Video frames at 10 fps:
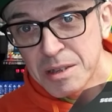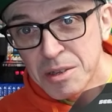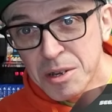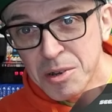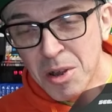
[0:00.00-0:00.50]

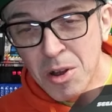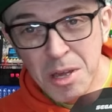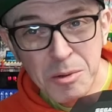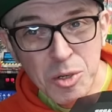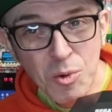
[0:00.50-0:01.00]
You could
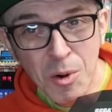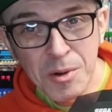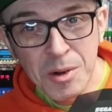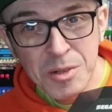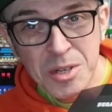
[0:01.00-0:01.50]
argue it's quite
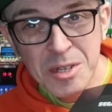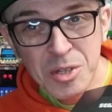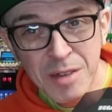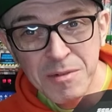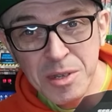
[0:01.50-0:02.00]

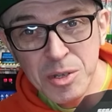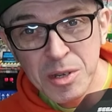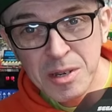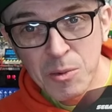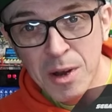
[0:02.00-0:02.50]

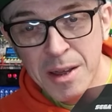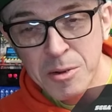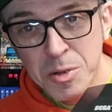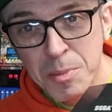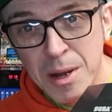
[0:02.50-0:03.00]
1970s in a way, I
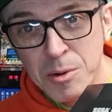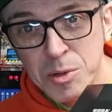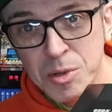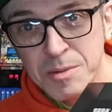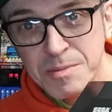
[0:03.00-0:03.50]
suppose,